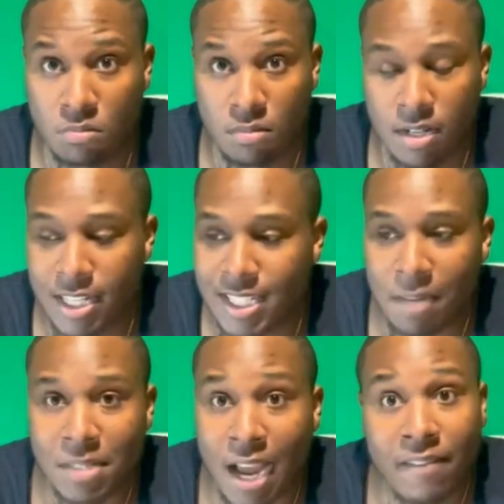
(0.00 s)
This team's
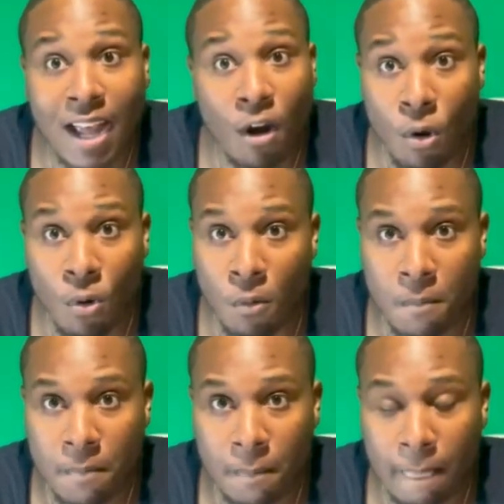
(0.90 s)
not even that old.
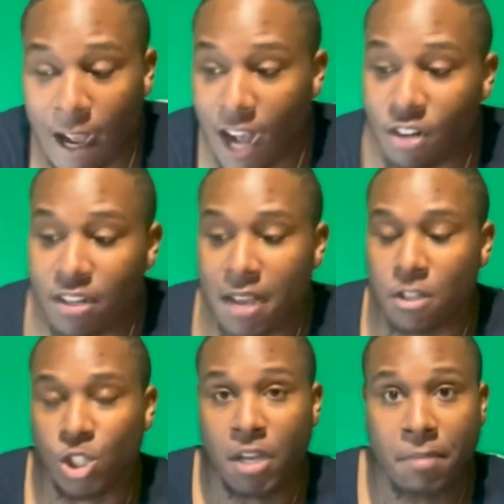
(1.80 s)
Other than
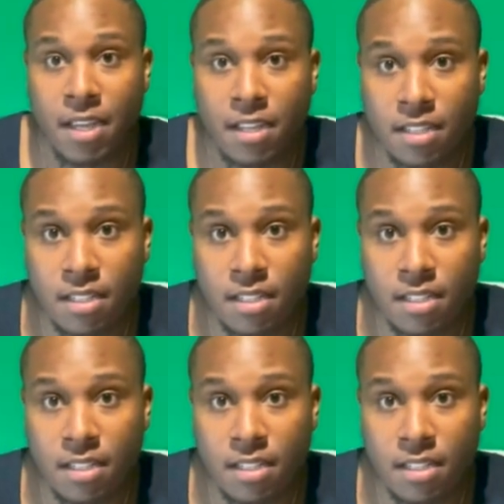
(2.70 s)
Jimmy,